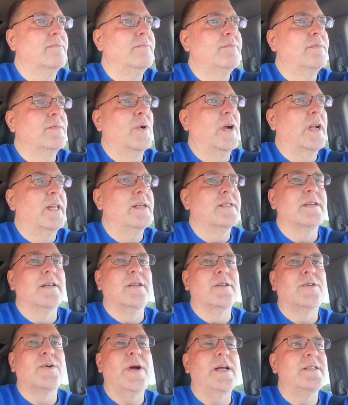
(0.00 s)
one of these
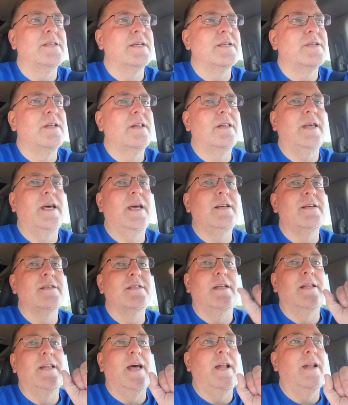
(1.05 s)
little transition
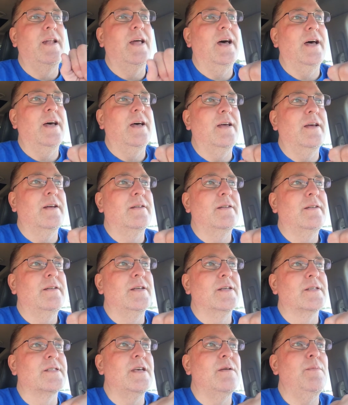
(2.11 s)
things, and then
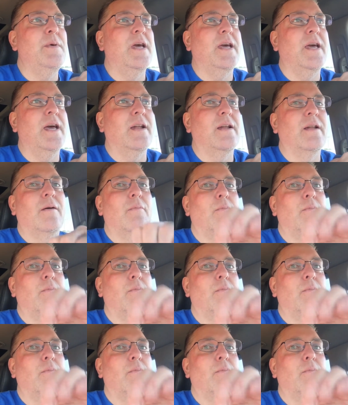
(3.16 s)
you'll see me again.